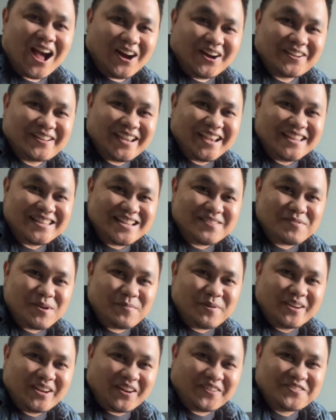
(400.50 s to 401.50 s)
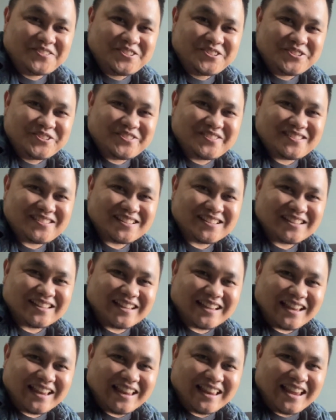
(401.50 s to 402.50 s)
Okay, the moment of truth.
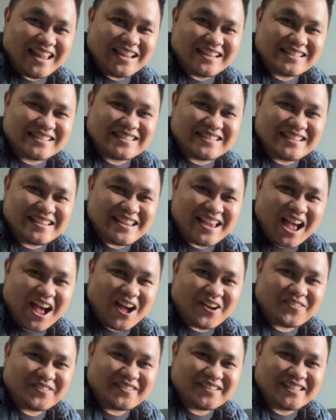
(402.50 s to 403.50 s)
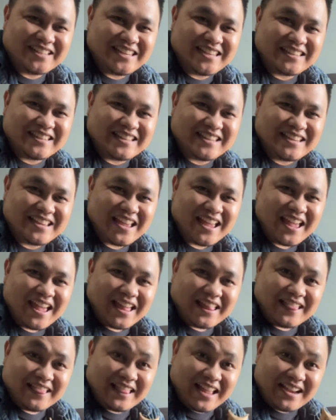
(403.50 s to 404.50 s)
Let's see how the kitty
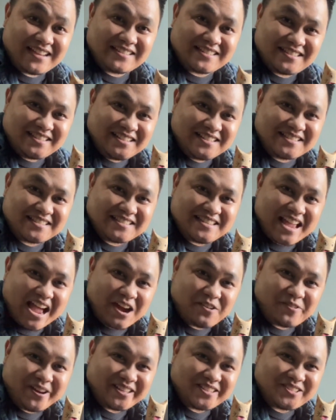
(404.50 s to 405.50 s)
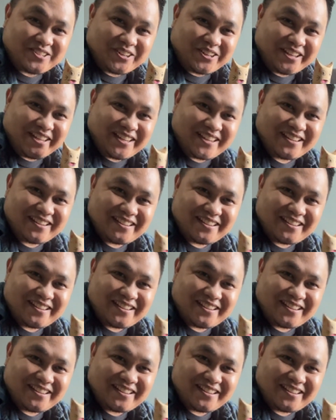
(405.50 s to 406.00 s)
likes this DIY toy.